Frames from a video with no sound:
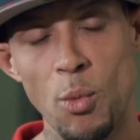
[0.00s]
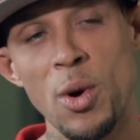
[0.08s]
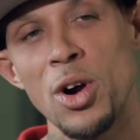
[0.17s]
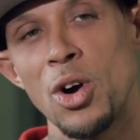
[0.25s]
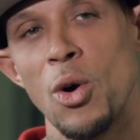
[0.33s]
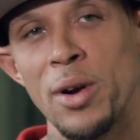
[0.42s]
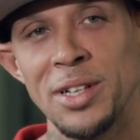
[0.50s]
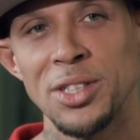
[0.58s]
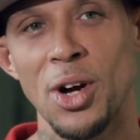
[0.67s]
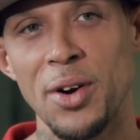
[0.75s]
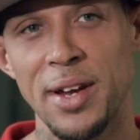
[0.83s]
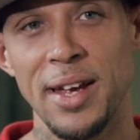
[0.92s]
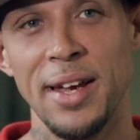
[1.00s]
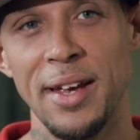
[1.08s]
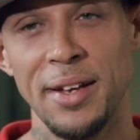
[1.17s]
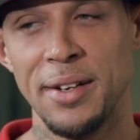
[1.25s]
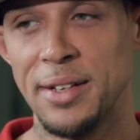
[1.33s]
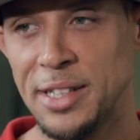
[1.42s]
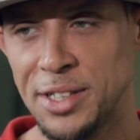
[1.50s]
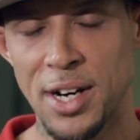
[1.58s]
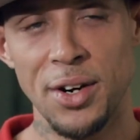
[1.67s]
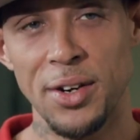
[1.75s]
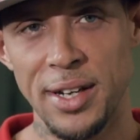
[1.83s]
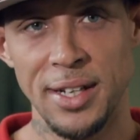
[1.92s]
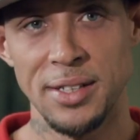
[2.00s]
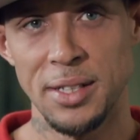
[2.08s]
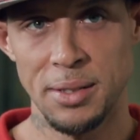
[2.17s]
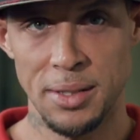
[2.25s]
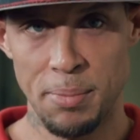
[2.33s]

We're going to start getting these younger kids to,